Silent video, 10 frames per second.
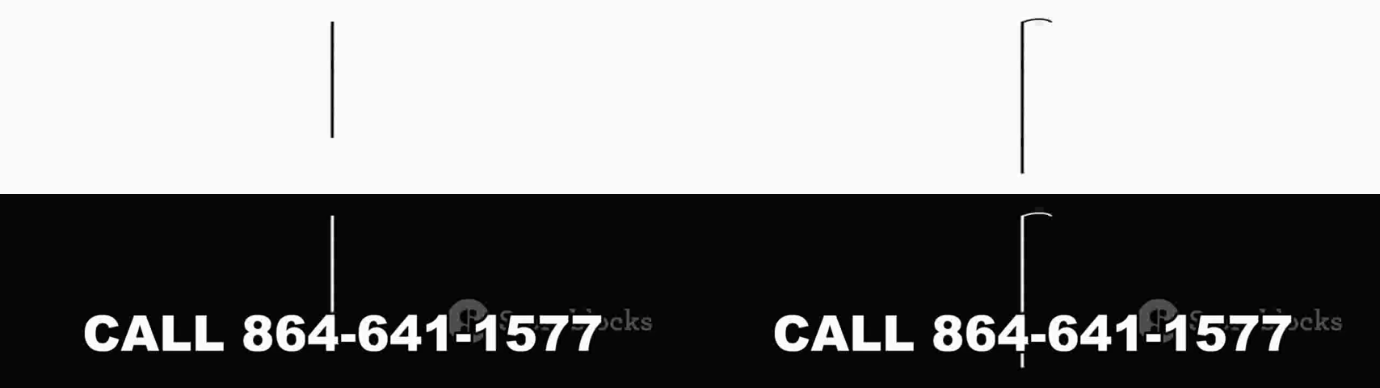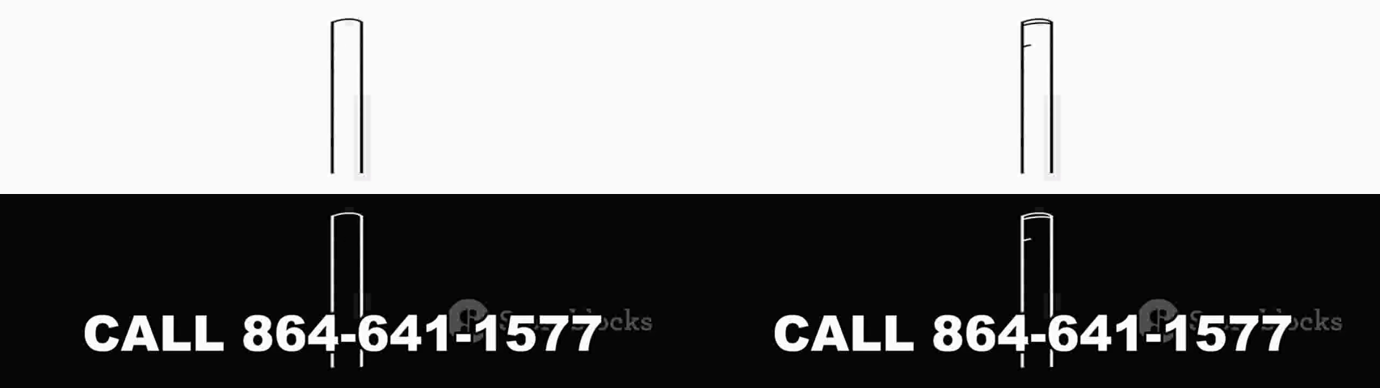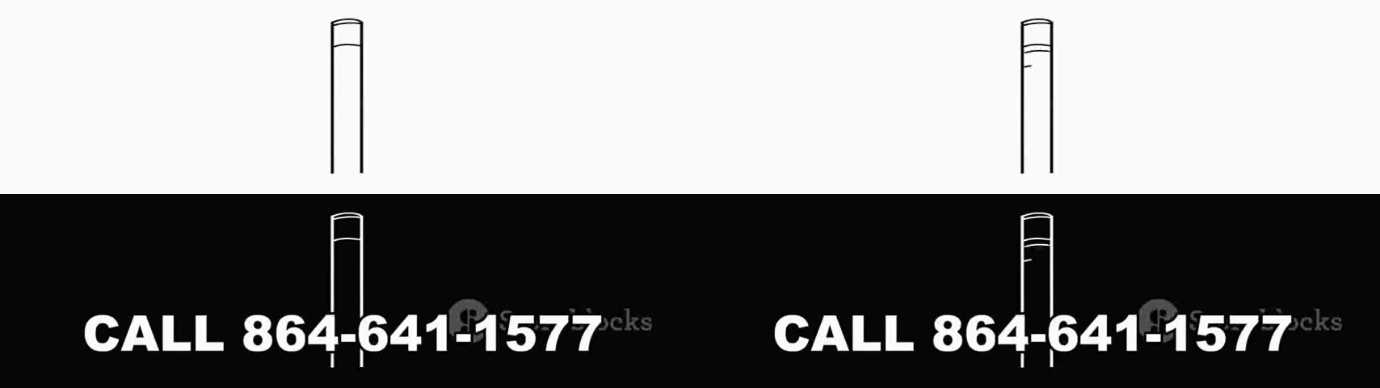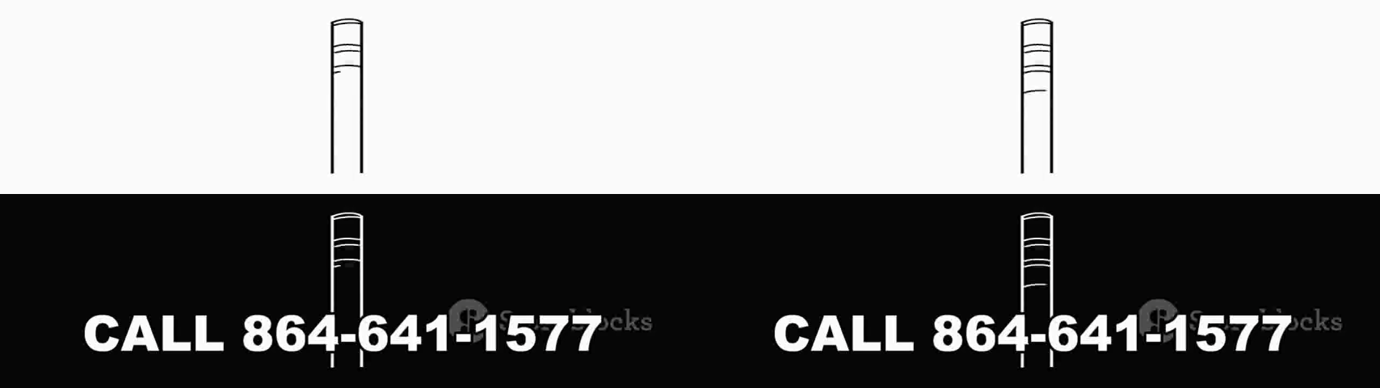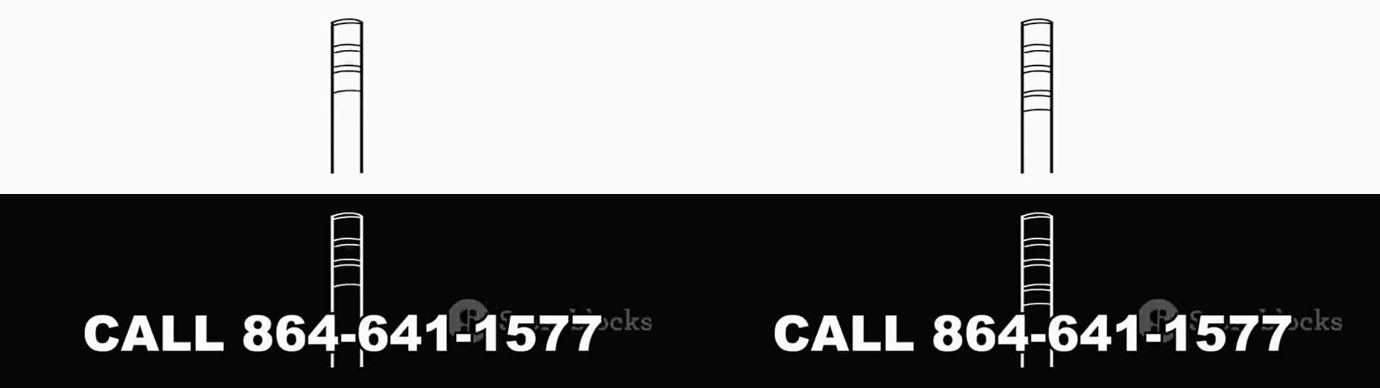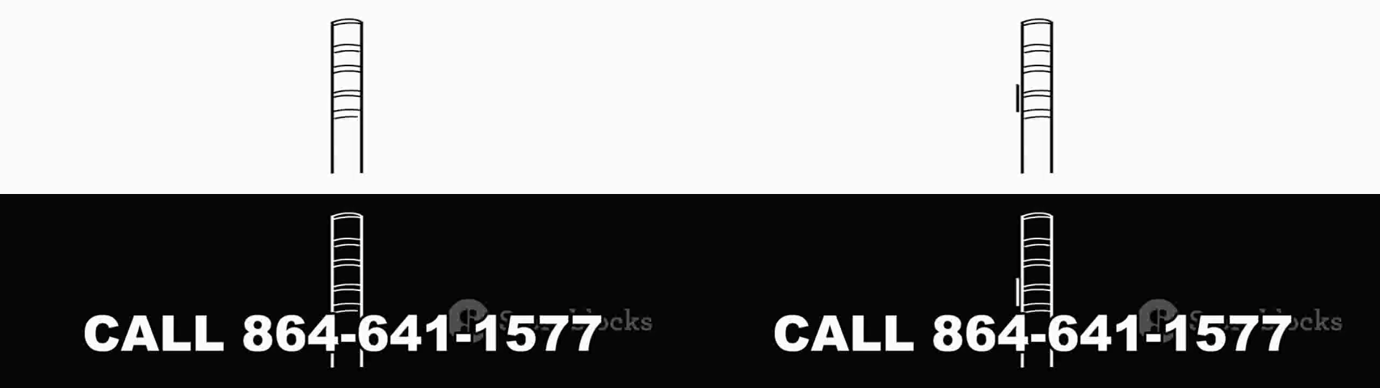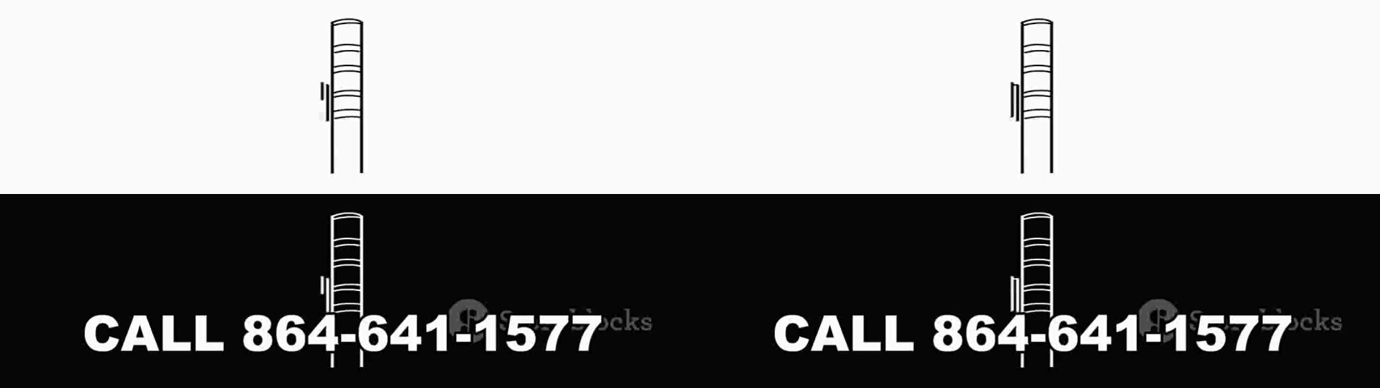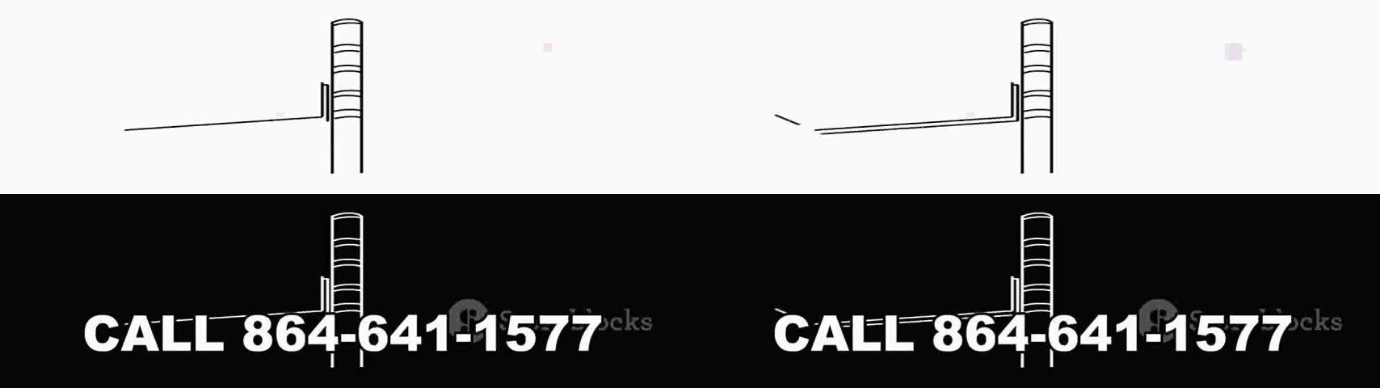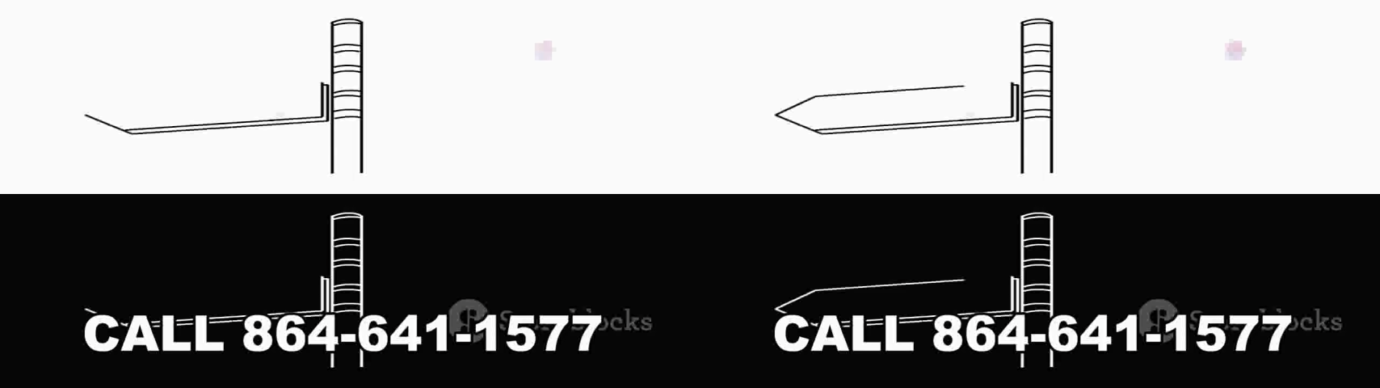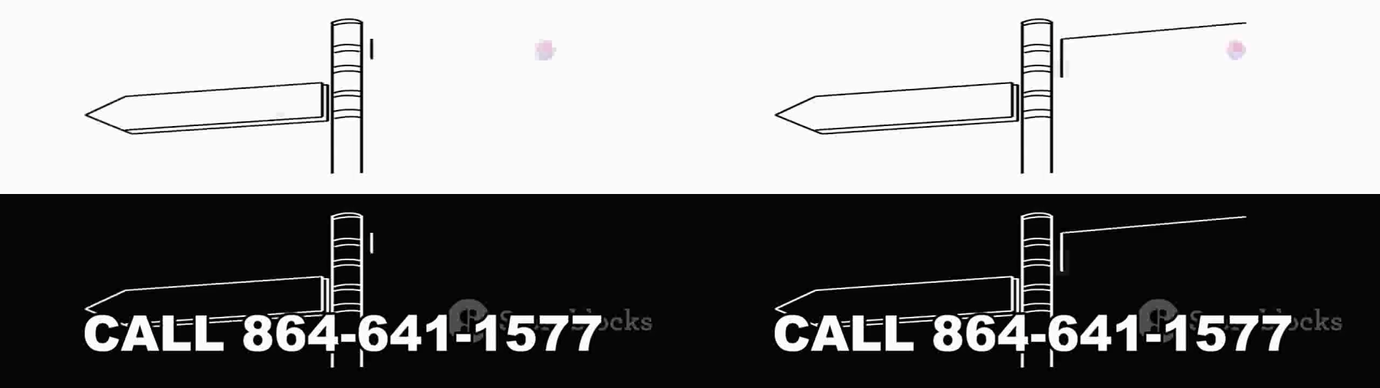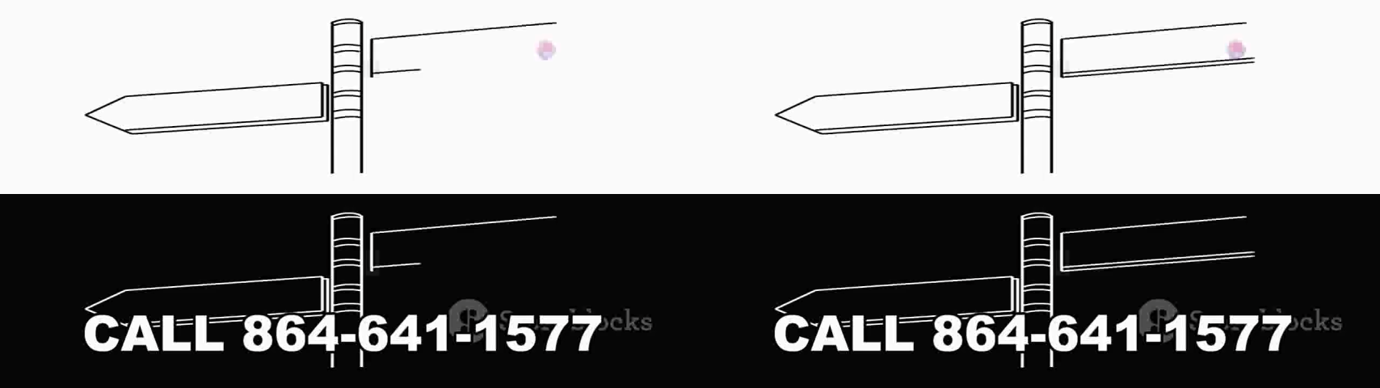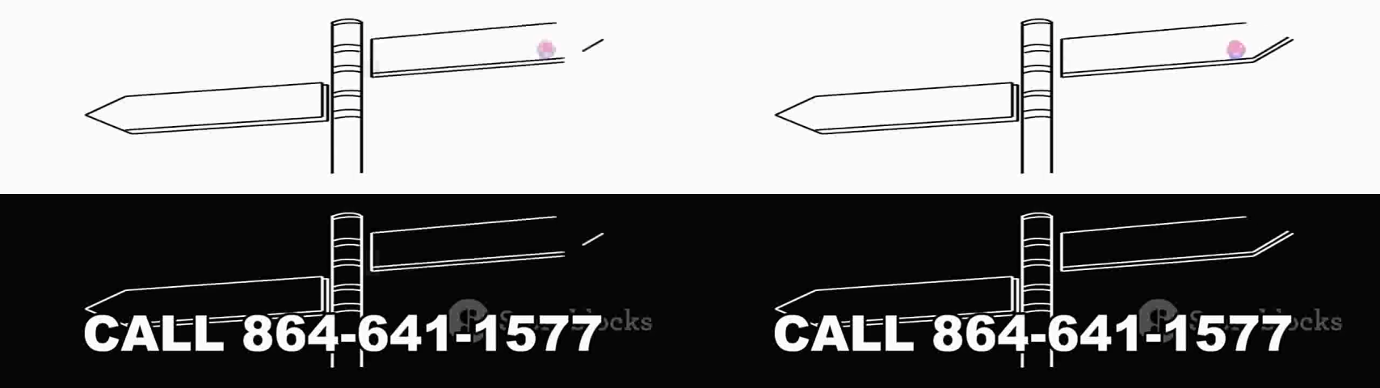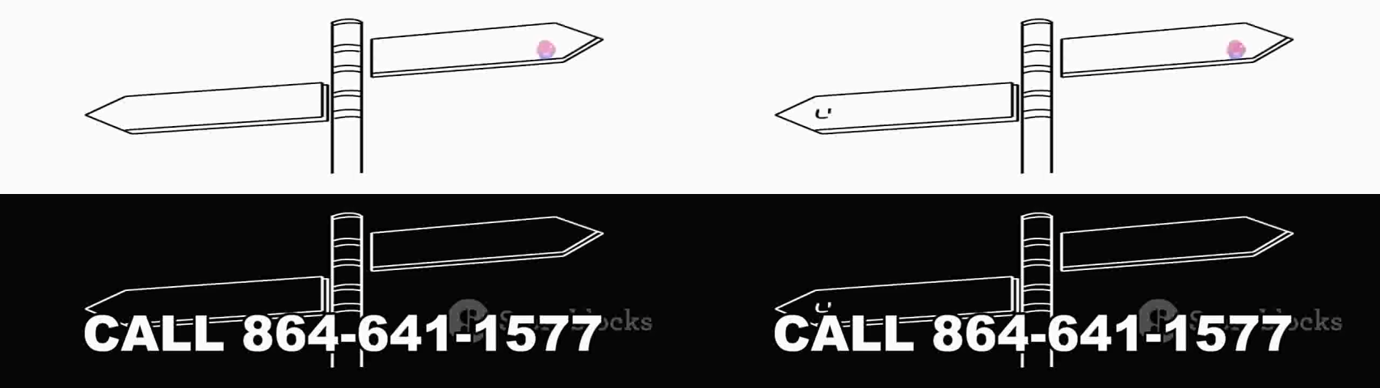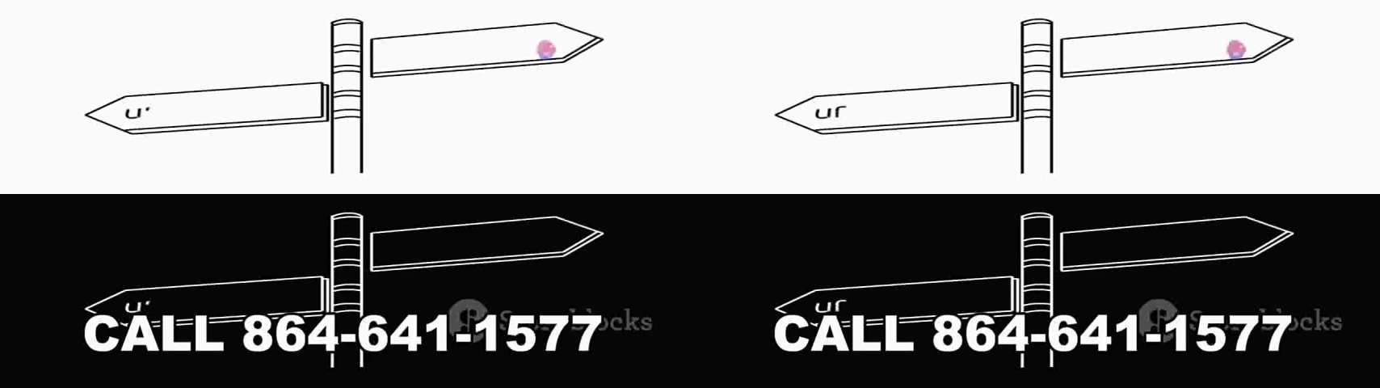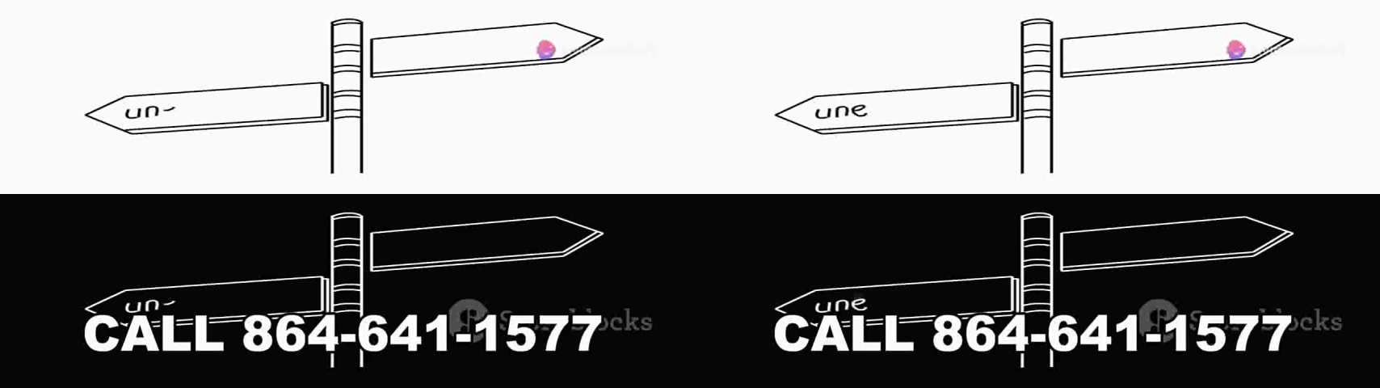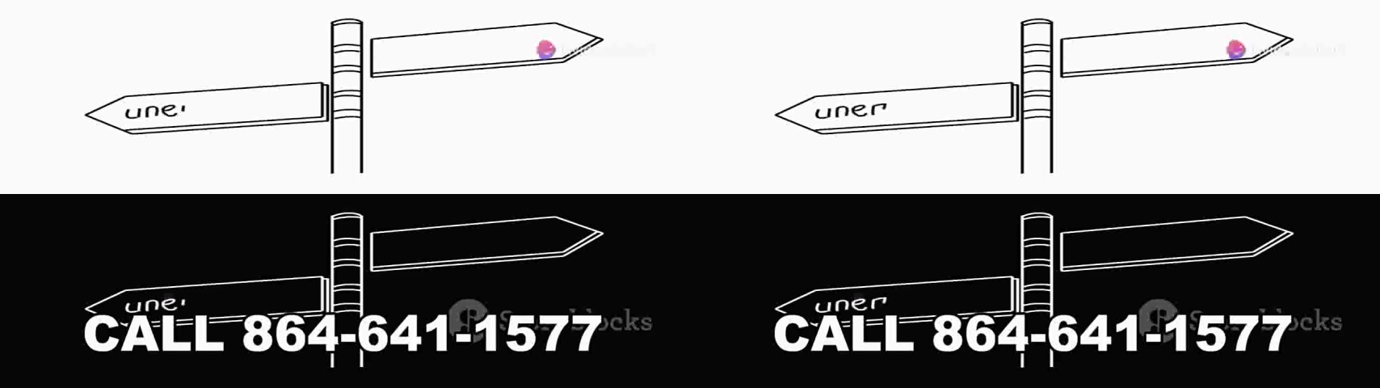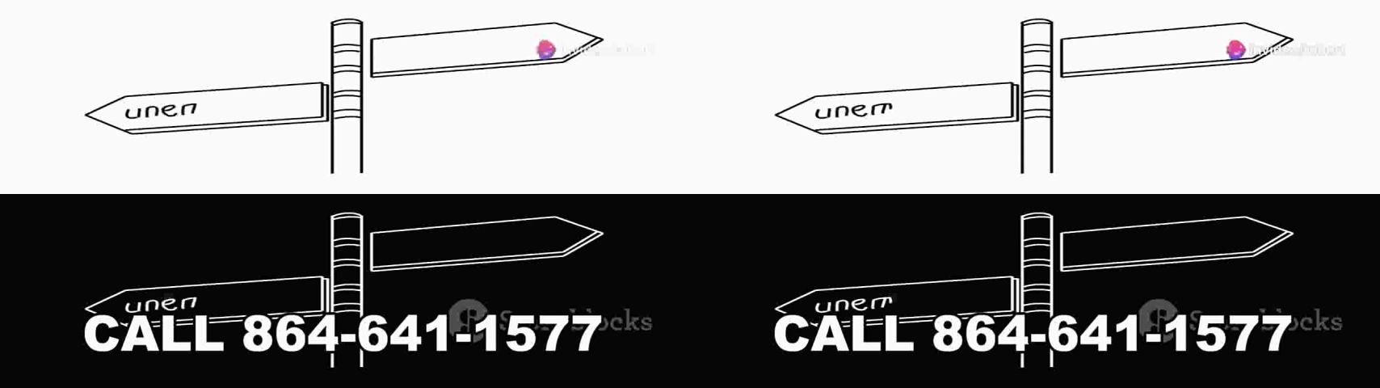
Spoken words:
No face is visible, so there are no lips to read.